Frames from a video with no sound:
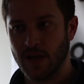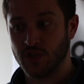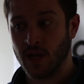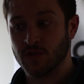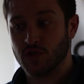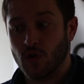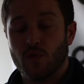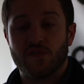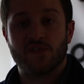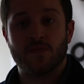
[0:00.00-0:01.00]
that challenge the
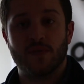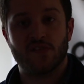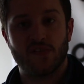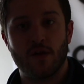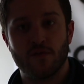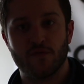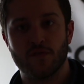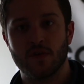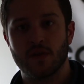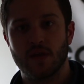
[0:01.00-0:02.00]
whole system itself
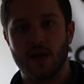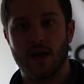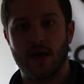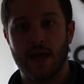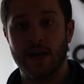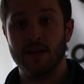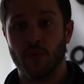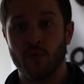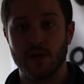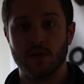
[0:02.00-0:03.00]
at any
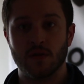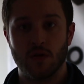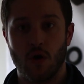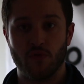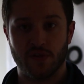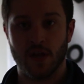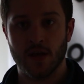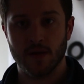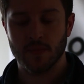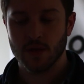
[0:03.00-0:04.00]
point, all the
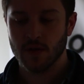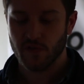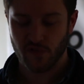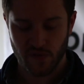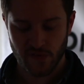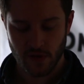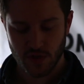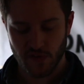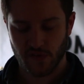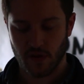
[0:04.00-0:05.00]
time. So it's not
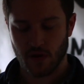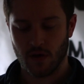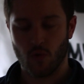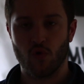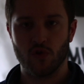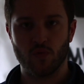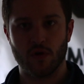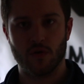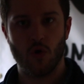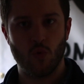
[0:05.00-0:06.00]
just a world
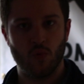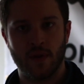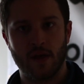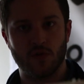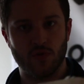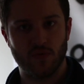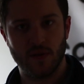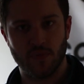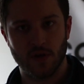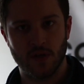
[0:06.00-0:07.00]
where, oh, well, now you can
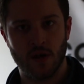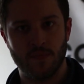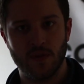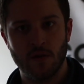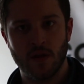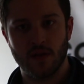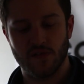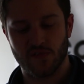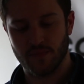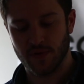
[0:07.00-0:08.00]
3D print a gun. The internet
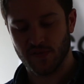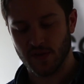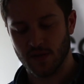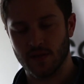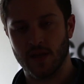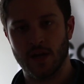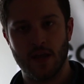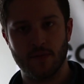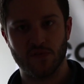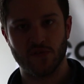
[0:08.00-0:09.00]
is complicit and
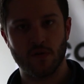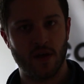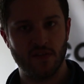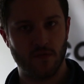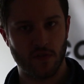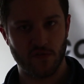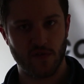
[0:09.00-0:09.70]
enables all kinds of other